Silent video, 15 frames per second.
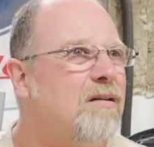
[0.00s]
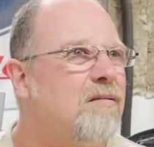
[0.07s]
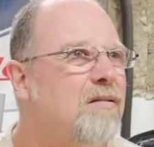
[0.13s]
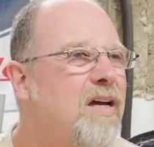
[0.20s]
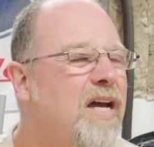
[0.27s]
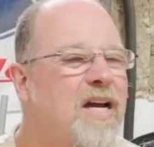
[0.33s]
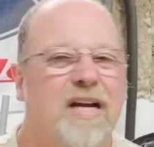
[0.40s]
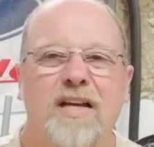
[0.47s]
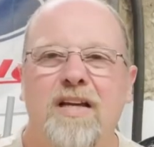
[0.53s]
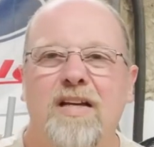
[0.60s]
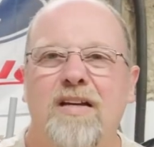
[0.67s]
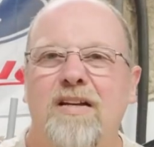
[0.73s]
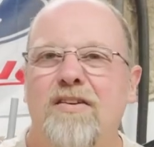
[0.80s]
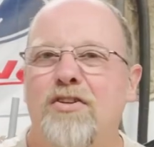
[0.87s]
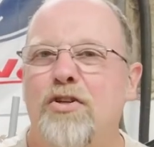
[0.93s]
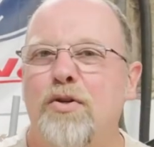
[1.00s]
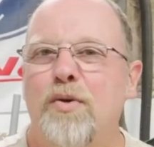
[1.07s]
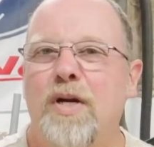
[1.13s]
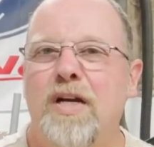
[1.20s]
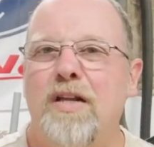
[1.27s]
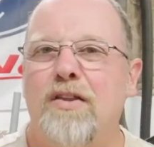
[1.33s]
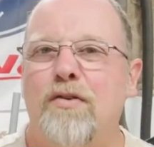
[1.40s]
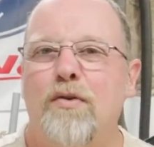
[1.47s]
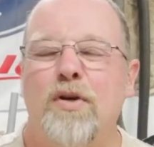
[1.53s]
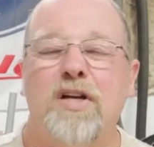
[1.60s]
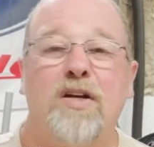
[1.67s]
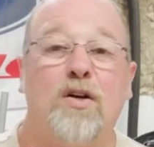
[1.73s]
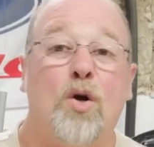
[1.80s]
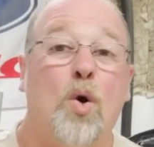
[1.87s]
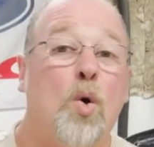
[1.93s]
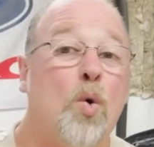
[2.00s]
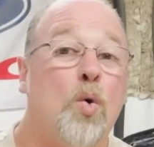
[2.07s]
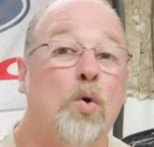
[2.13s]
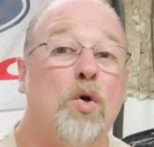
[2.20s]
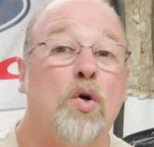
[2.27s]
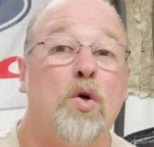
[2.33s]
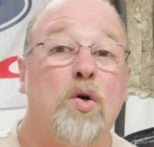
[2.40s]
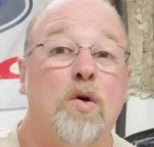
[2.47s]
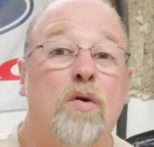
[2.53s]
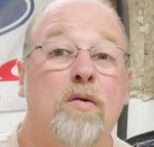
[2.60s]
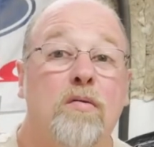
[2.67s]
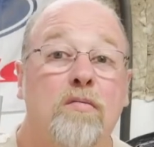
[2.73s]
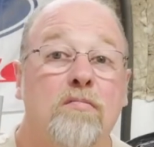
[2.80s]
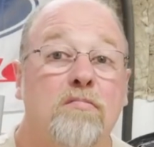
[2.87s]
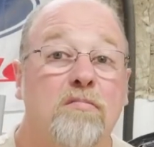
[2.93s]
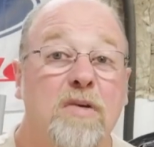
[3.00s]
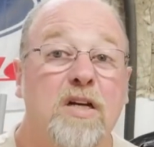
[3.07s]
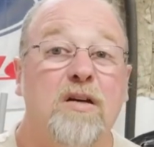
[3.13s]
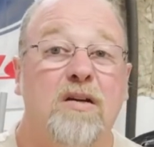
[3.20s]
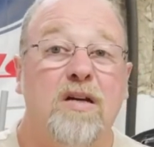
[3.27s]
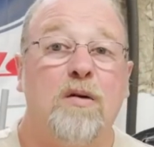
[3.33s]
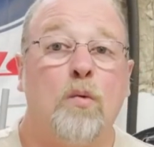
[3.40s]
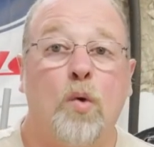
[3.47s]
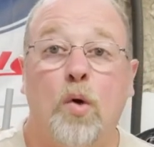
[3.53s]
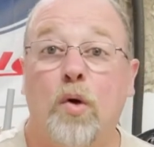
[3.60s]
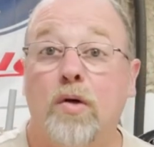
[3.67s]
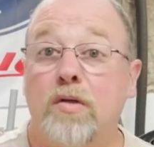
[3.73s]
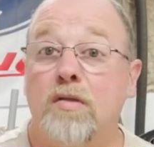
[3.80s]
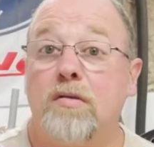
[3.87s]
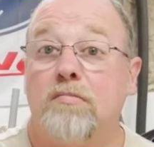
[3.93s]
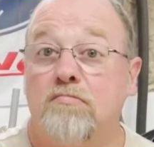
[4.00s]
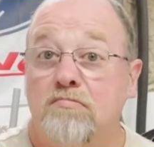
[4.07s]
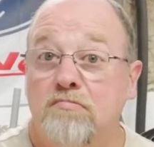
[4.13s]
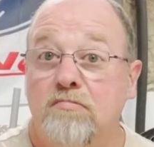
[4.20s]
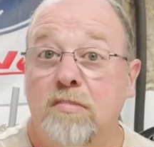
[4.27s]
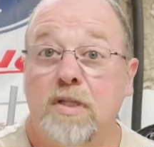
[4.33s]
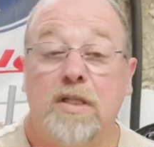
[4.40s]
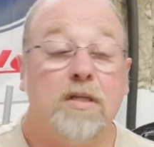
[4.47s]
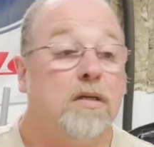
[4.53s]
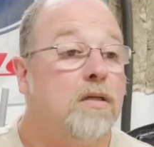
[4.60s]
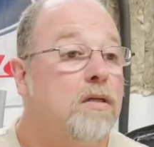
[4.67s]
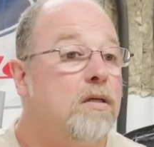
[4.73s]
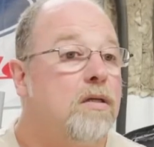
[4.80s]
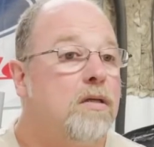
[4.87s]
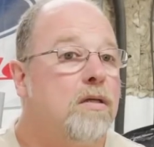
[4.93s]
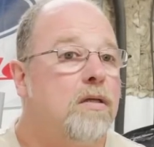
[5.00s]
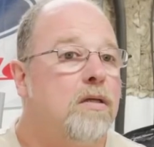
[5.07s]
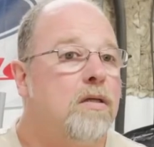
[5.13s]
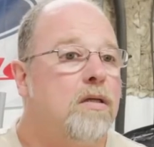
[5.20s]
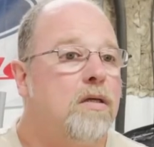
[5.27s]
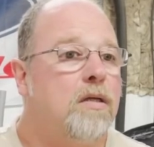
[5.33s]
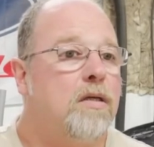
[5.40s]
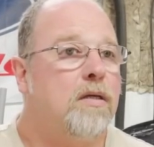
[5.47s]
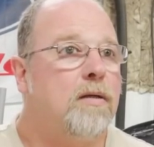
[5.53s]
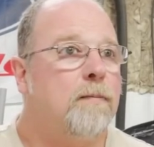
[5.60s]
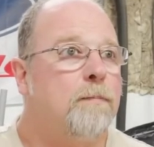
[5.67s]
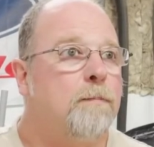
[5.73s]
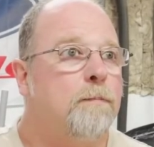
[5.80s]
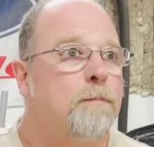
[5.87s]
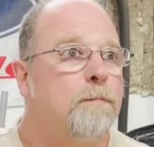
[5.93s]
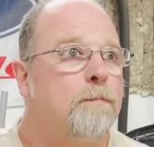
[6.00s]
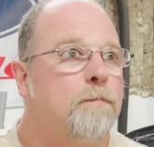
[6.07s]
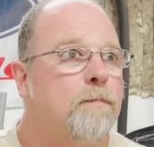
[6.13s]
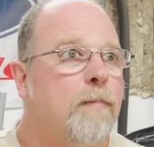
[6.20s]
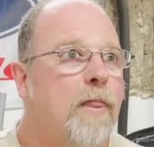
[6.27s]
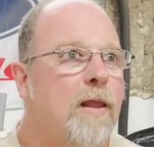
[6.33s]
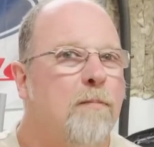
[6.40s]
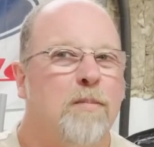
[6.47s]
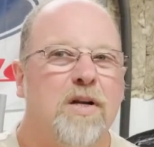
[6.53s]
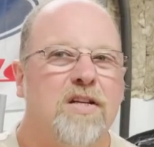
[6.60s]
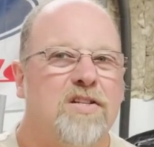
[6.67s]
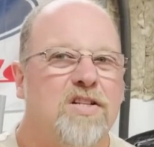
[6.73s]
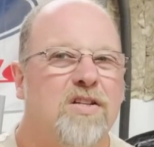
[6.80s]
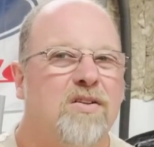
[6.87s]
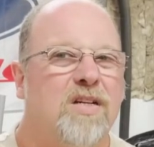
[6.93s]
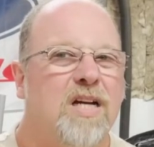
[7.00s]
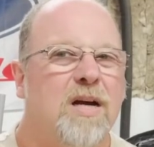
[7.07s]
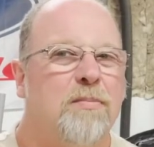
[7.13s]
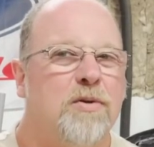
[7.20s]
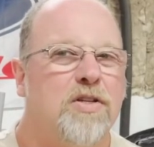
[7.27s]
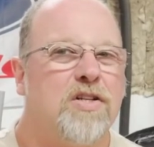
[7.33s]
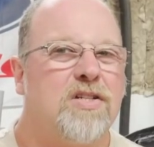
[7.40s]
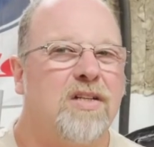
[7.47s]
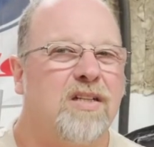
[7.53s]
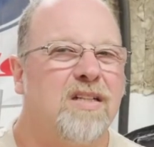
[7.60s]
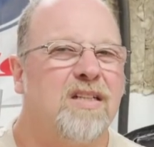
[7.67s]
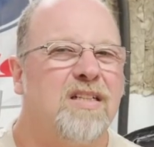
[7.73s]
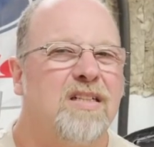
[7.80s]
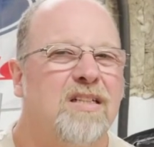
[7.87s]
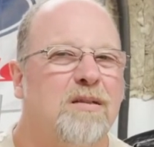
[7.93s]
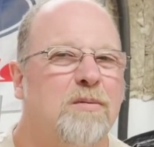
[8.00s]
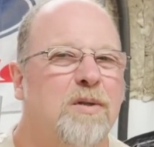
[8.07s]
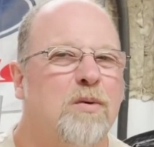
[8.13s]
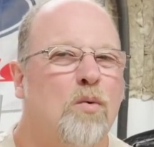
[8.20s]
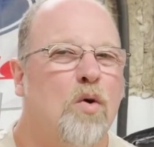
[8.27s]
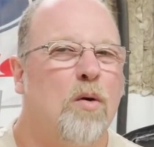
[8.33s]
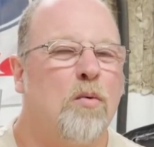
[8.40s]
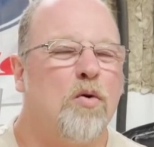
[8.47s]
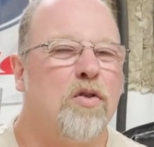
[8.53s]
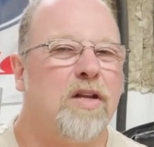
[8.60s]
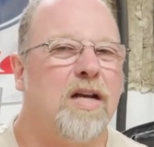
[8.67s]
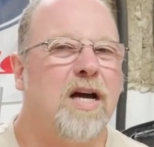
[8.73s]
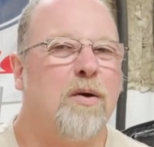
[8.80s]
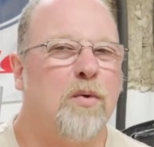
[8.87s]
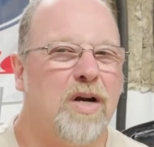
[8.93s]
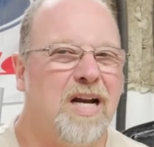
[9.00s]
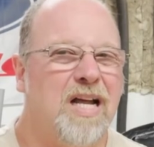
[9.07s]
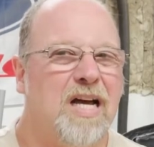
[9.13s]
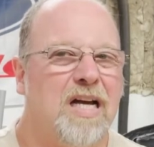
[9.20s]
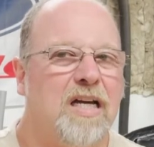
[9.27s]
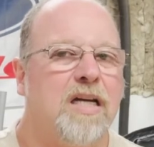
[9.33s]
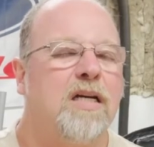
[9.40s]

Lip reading: 82, 83 and colder, it worked. But it still kept it just a little bit warmer than I would like.